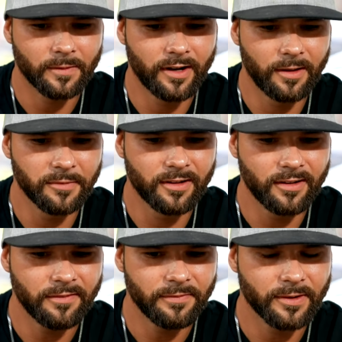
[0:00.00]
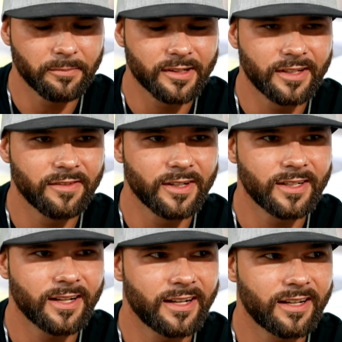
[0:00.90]
Well, I'm a firm believer
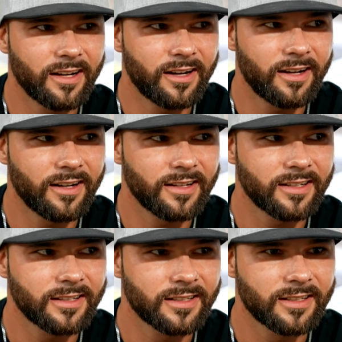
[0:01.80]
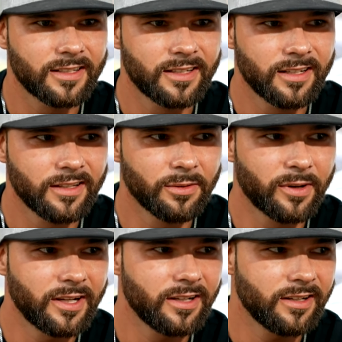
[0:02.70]
in like uh, the
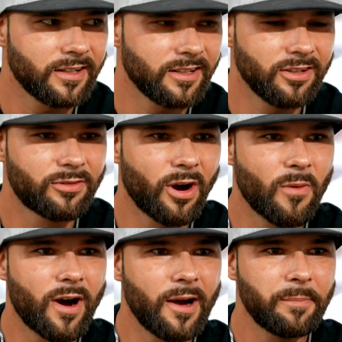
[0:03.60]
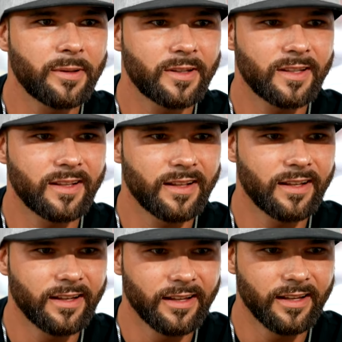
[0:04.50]
way you grow up.
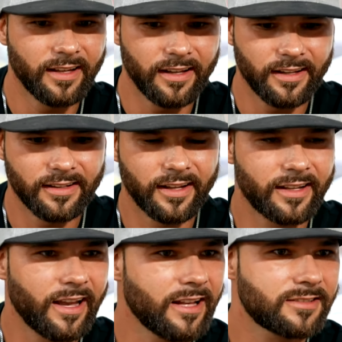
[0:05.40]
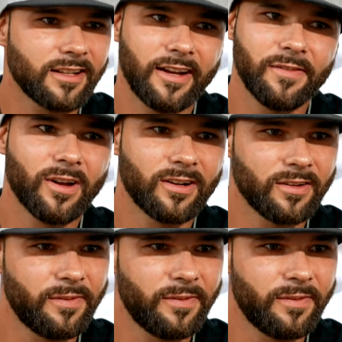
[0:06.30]
It, like it has lifelong